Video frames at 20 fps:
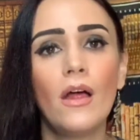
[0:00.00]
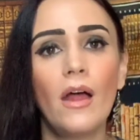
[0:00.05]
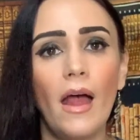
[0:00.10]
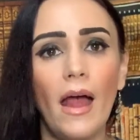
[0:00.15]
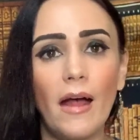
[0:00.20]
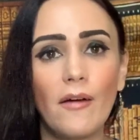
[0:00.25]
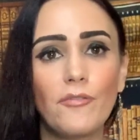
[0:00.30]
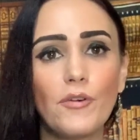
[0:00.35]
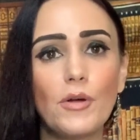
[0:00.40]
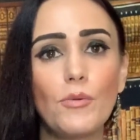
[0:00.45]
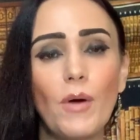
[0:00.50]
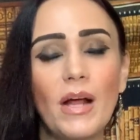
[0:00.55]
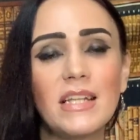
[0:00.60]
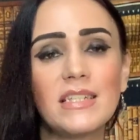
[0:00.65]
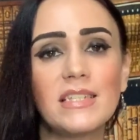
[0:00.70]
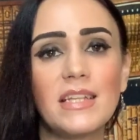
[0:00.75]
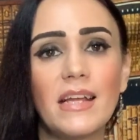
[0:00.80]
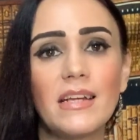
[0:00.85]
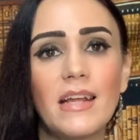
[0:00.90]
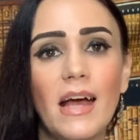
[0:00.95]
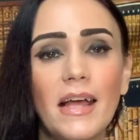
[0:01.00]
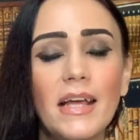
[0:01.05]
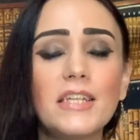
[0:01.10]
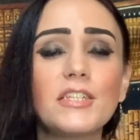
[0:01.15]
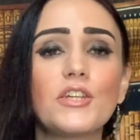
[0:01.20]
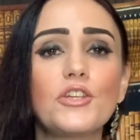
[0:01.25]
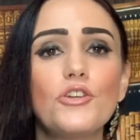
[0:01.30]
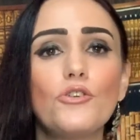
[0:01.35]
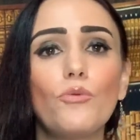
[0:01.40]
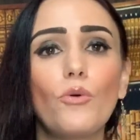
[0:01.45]
Every Wednesday
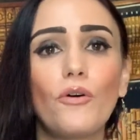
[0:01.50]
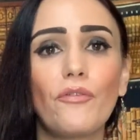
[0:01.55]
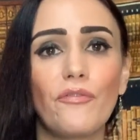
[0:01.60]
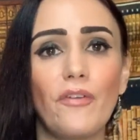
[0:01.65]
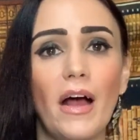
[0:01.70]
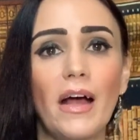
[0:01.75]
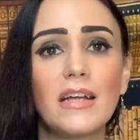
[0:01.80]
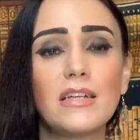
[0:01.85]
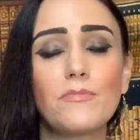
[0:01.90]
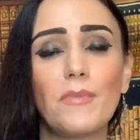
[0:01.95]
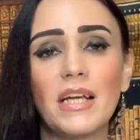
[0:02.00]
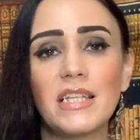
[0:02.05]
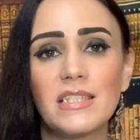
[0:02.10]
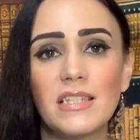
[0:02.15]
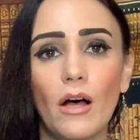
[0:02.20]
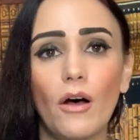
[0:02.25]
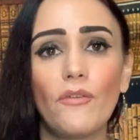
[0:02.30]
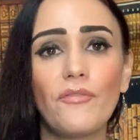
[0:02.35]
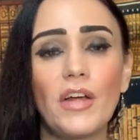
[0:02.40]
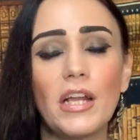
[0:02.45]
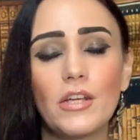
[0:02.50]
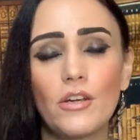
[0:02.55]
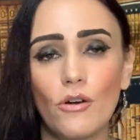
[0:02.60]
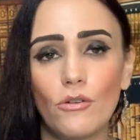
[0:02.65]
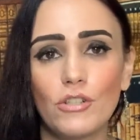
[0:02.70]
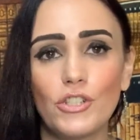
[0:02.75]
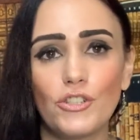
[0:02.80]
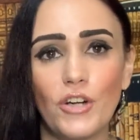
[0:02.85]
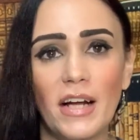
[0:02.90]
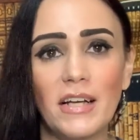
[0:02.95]
night, you will find myself and
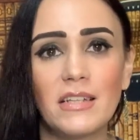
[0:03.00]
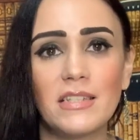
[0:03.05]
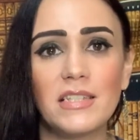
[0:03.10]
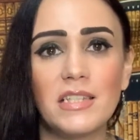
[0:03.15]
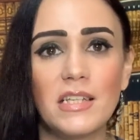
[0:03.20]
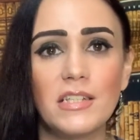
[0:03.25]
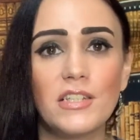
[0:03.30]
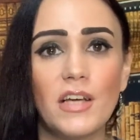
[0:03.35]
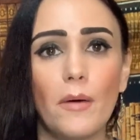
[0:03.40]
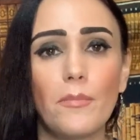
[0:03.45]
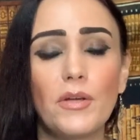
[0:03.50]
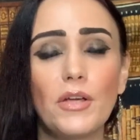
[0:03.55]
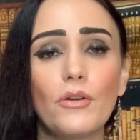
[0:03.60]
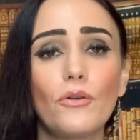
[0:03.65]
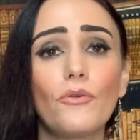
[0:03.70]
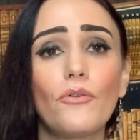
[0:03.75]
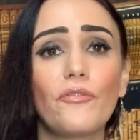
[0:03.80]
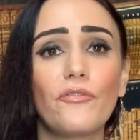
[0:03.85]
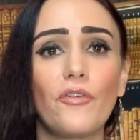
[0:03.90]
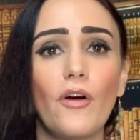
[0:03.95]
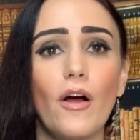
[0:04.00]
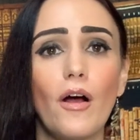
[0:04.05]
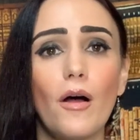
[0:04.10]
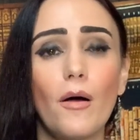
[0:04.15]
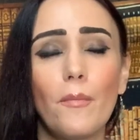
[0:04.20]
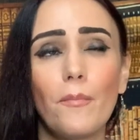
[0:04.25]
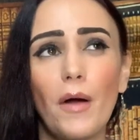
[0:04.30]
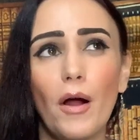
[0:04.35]
Ghost Dragon ZW from